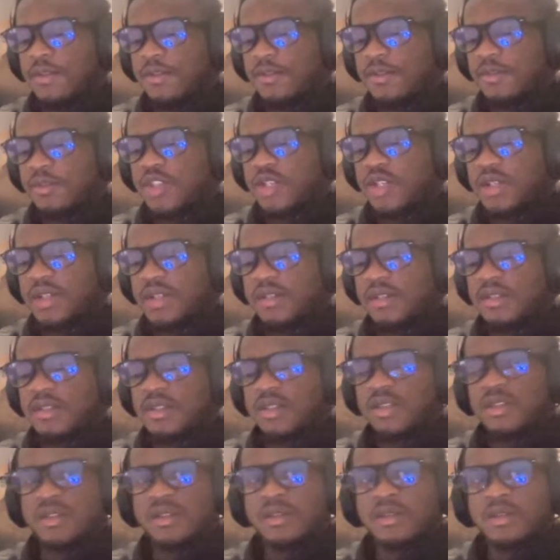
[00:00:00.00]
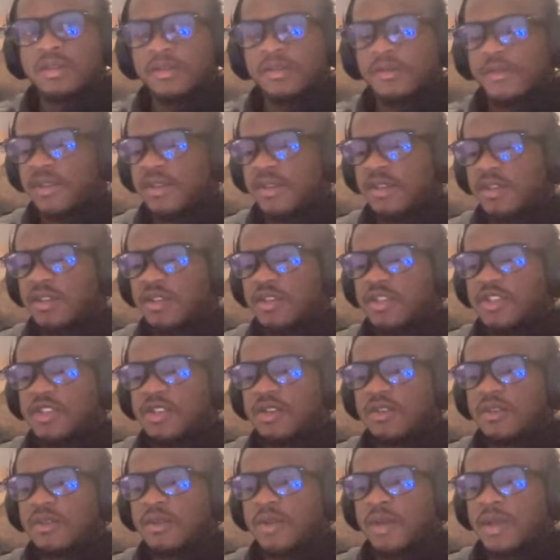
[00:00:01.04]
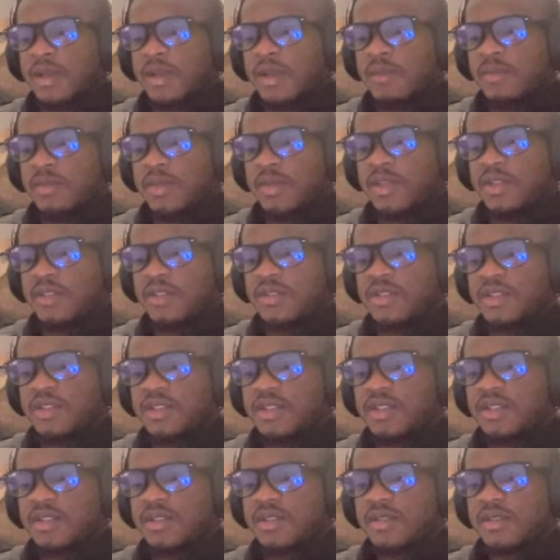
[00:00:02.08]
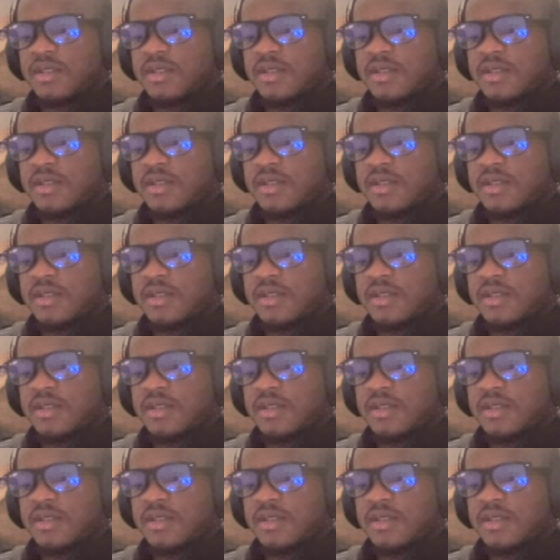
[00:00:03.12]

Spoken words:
shout out to friend of the show, NBA Trade Center.